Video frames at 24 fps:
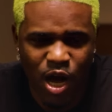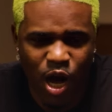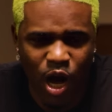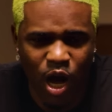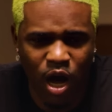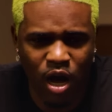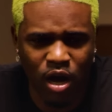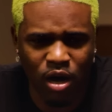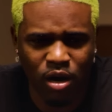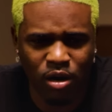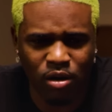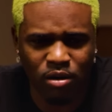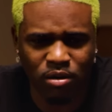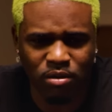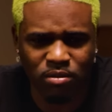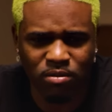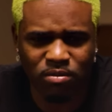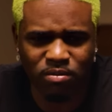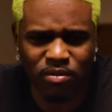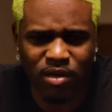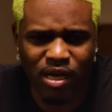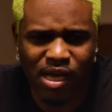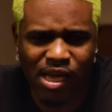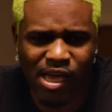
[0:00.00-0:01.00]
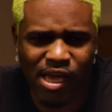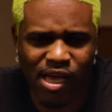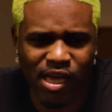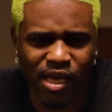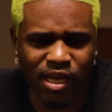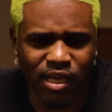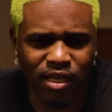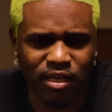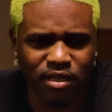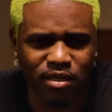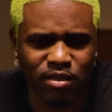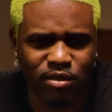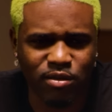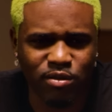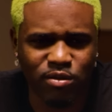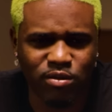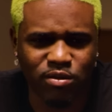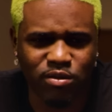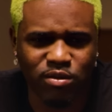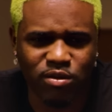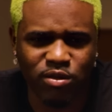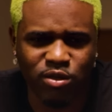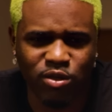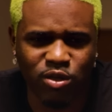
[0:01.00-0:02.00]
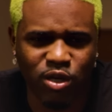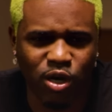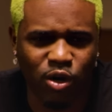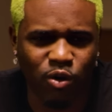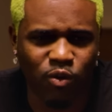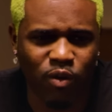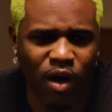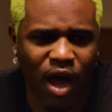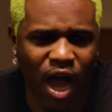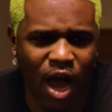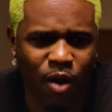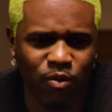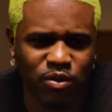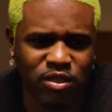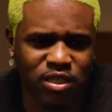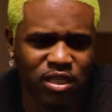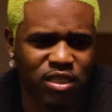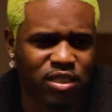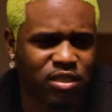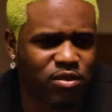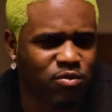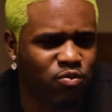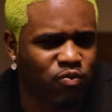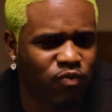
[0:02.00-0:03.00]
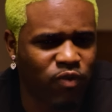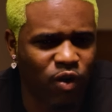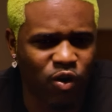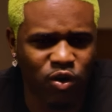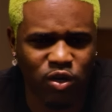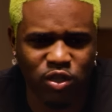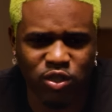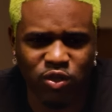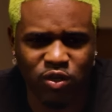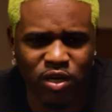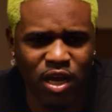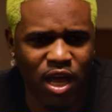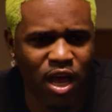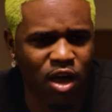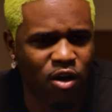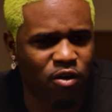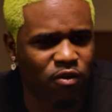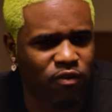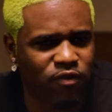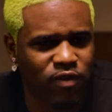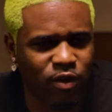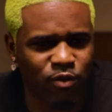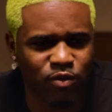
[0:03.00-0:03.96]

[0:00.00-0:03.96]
And you know, I was just focused on the health.